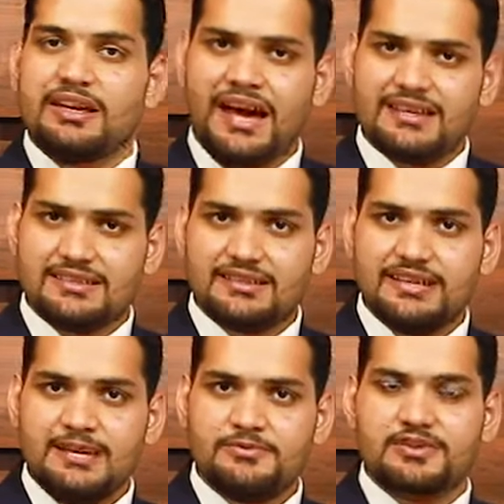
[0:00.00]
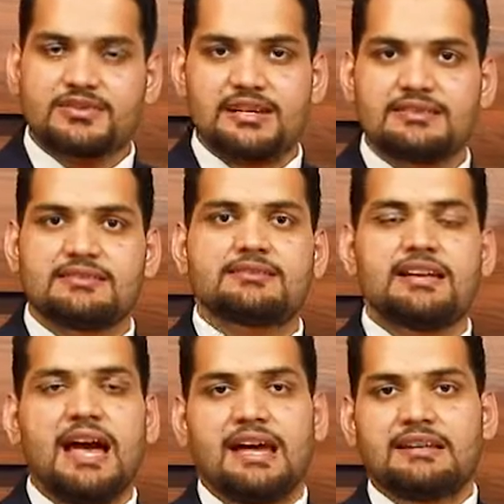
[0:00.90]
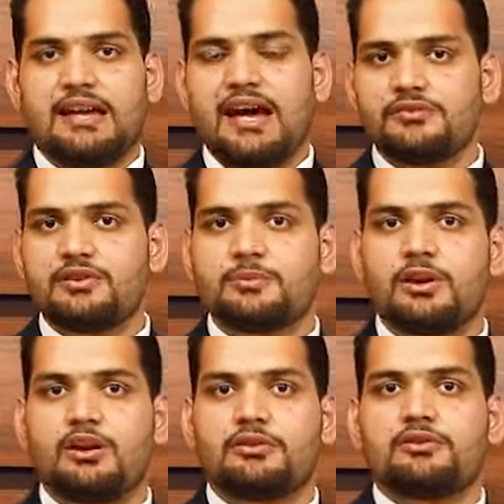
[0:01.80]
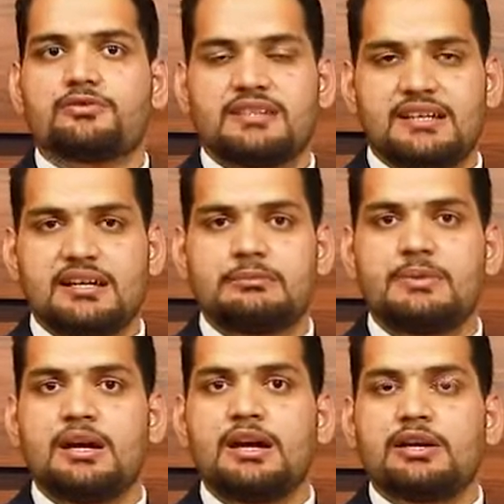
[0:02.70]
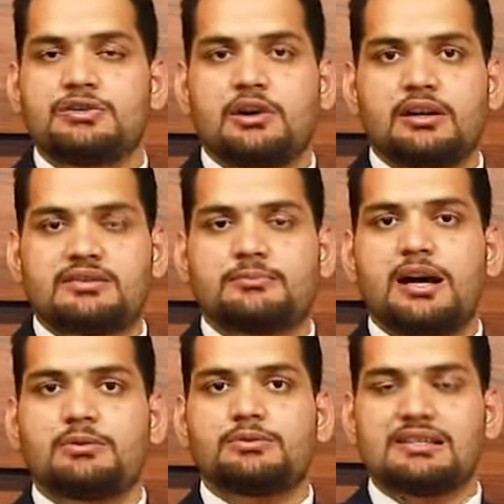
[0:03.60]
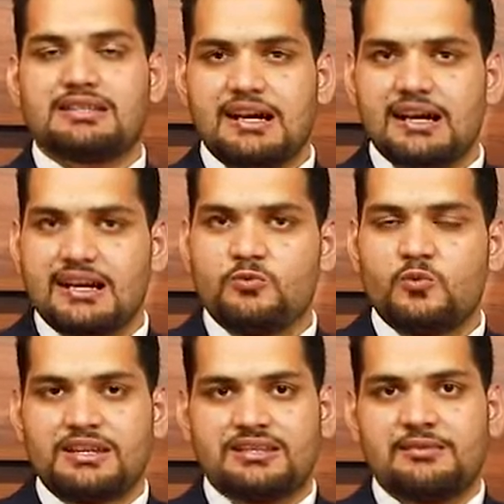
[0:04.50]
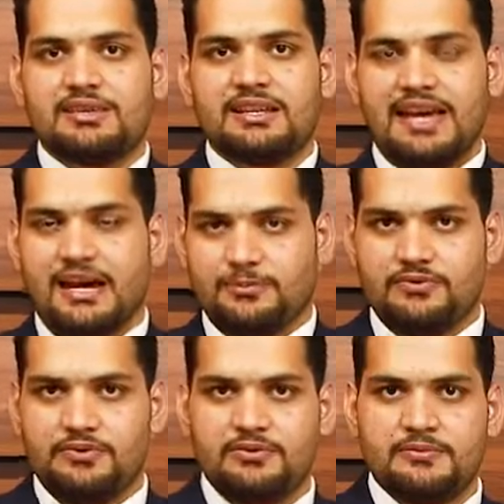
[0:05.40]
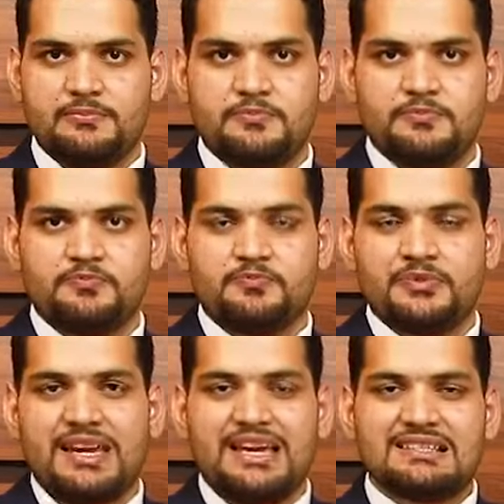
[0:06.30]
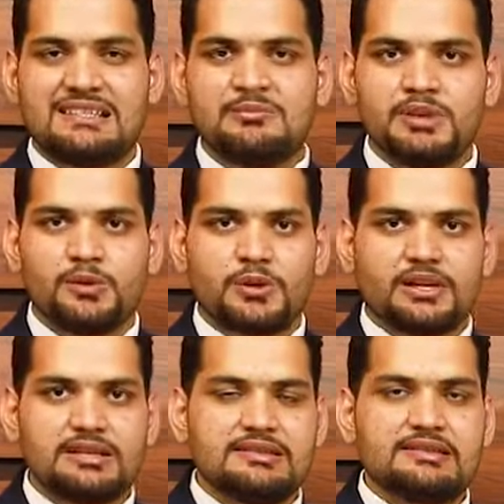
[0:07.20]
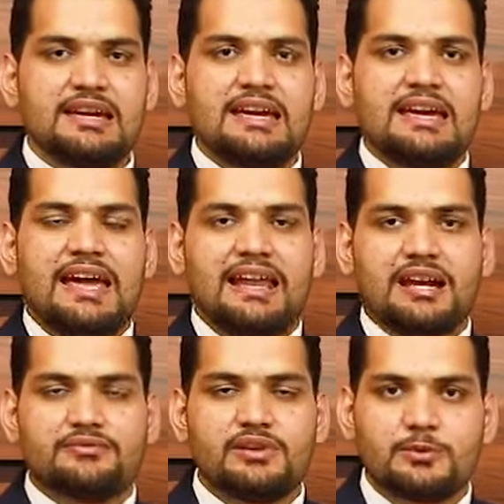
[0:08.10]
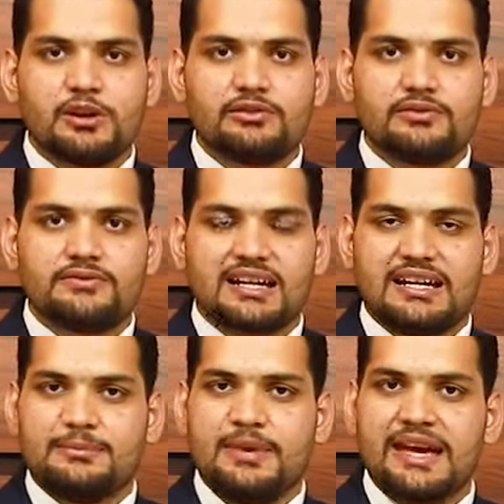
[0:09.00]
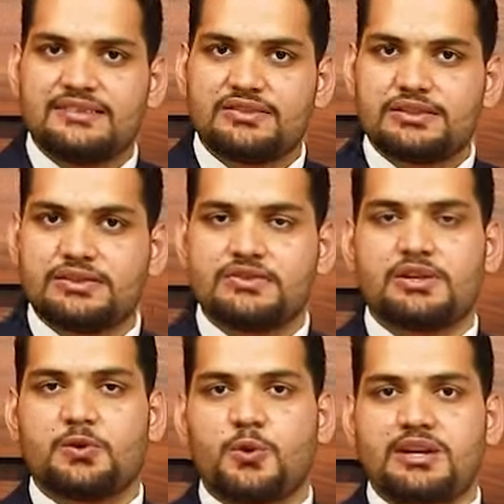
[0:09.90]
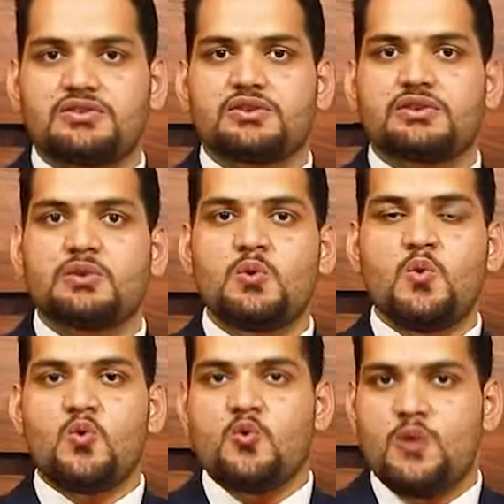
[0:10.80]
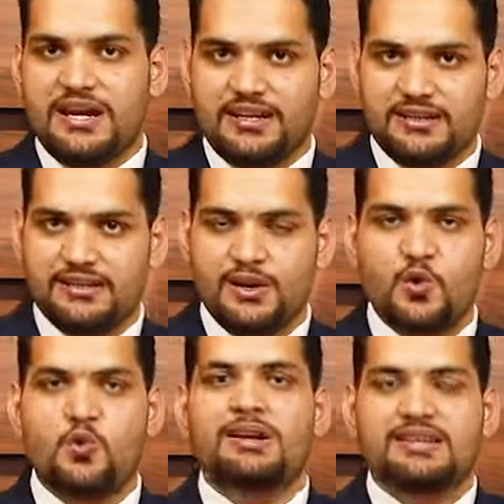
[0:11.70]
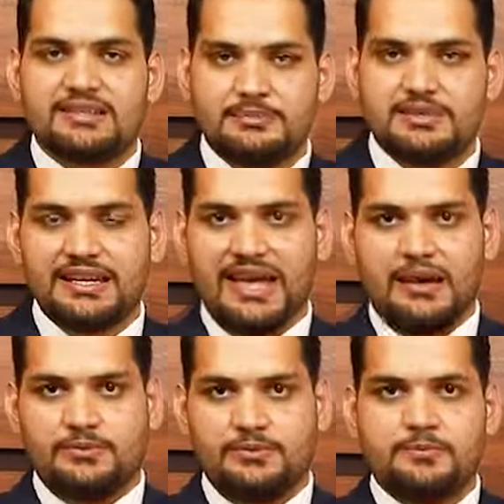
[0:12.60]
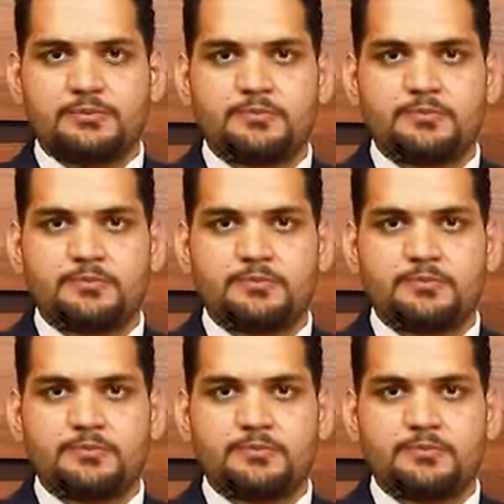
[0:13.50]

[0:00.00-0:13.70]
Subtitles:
As the name suggests, an adverb clause of time talks about the time when something happens. In simple words, an adverb clause of time answers the question when. When does something happen?